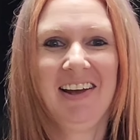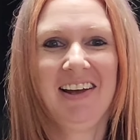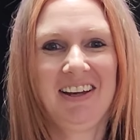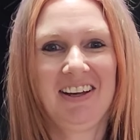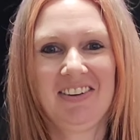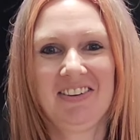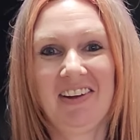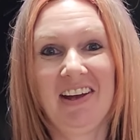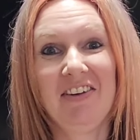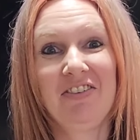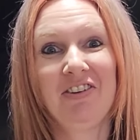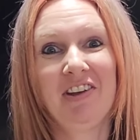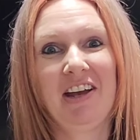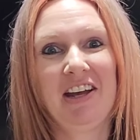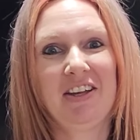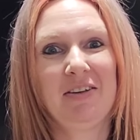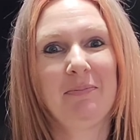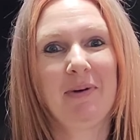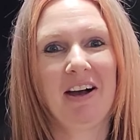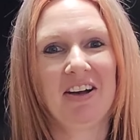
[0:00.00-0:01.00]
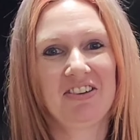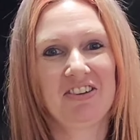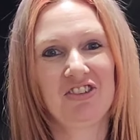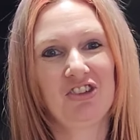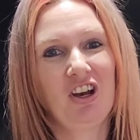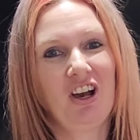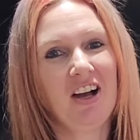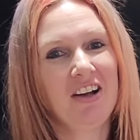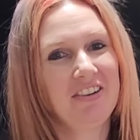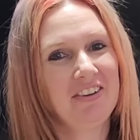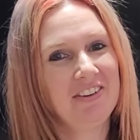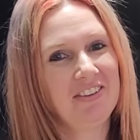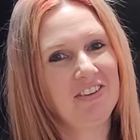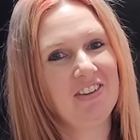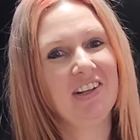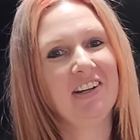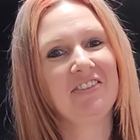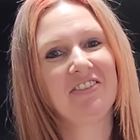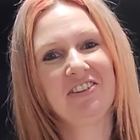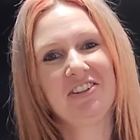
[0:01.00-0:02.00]
because life's like a box of chocolates,
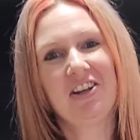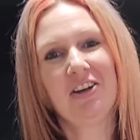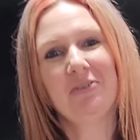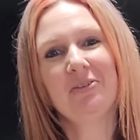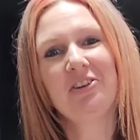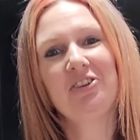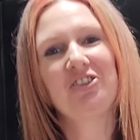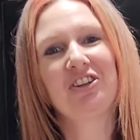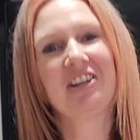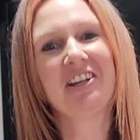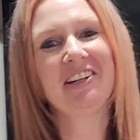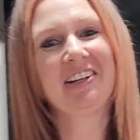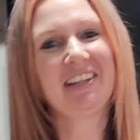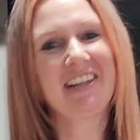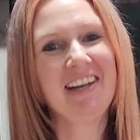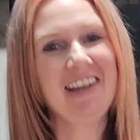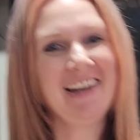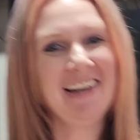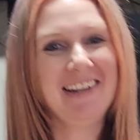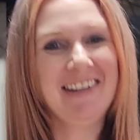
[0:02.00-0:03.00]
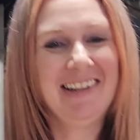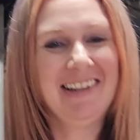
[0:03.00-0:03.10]
you never know what you're going to get.